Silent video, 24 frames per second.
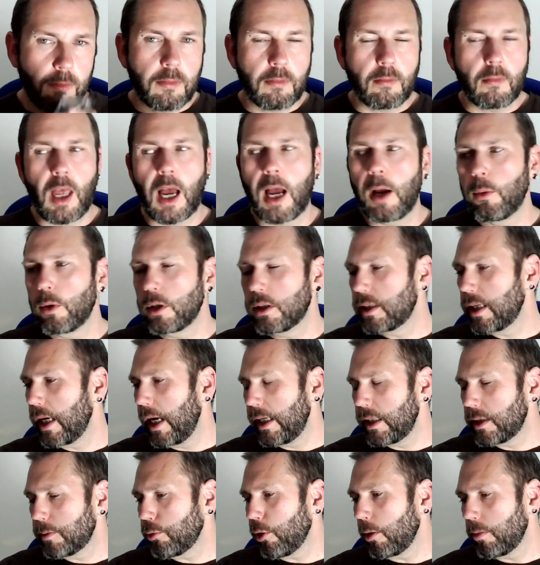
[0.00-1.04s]
I would say it's
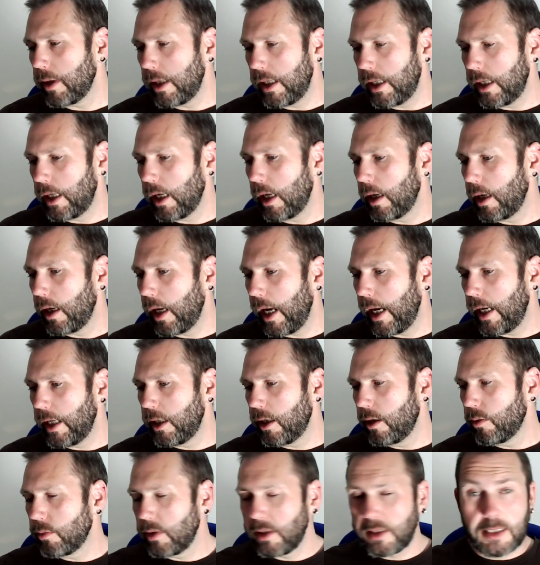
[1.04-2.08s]
probably a
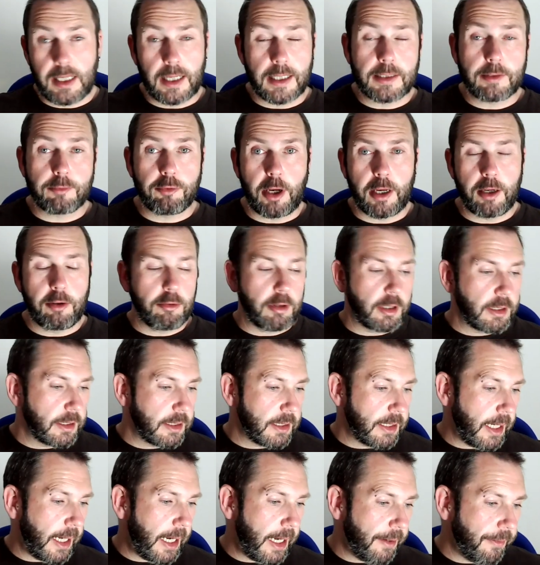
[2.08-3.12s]
unisex fragrance,
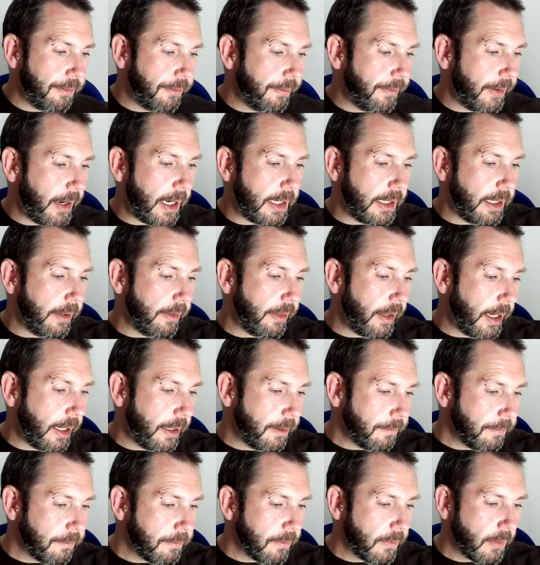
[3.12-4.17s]
if anything.
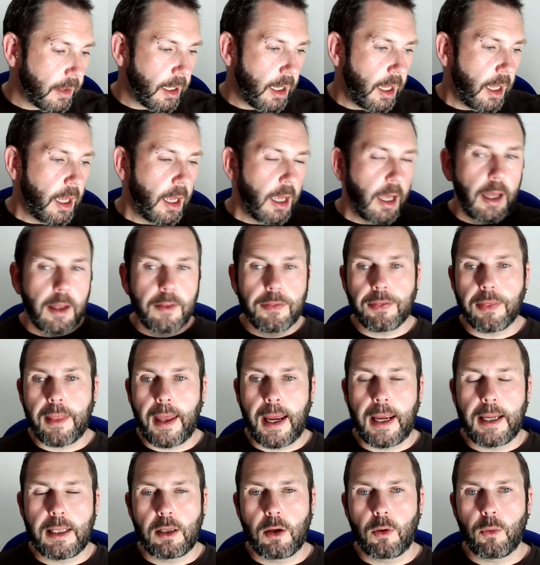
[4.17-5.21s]

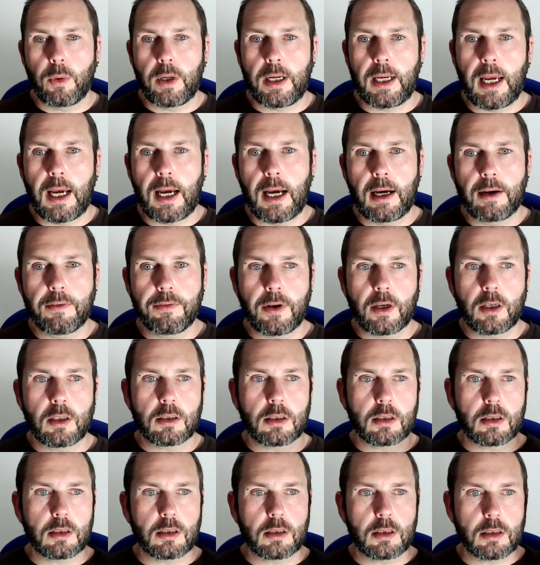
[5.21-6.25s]
Then we have
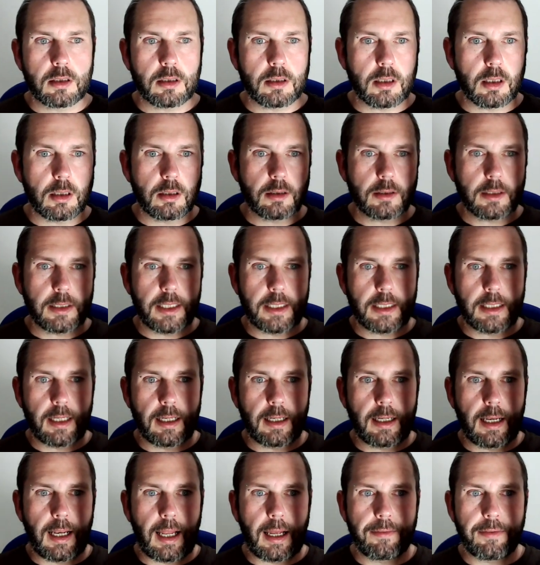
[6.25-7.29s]
Salted
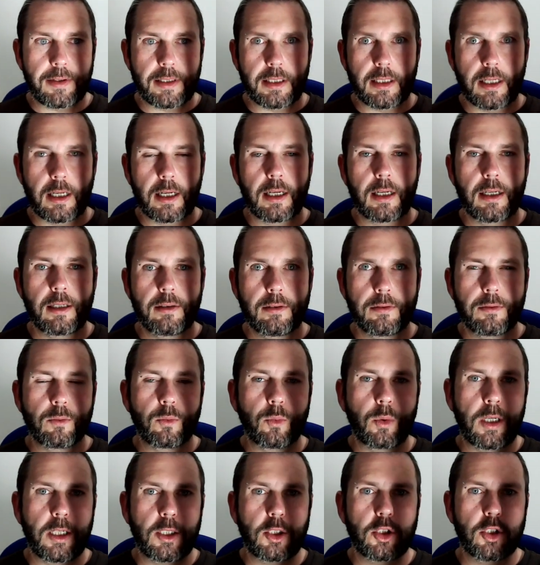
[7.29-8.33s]
Lavender,
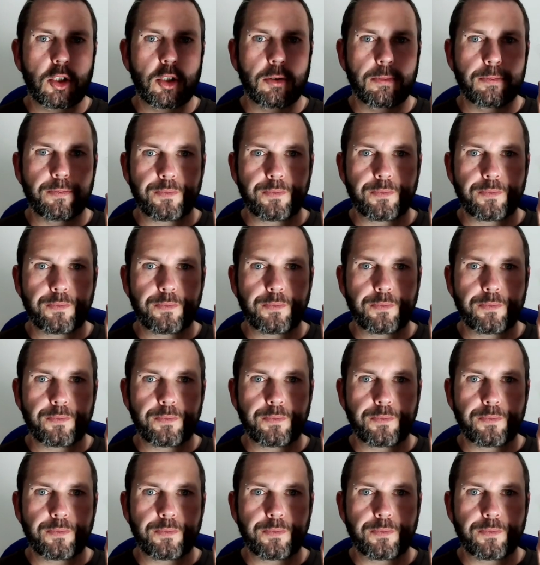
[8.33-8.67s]
which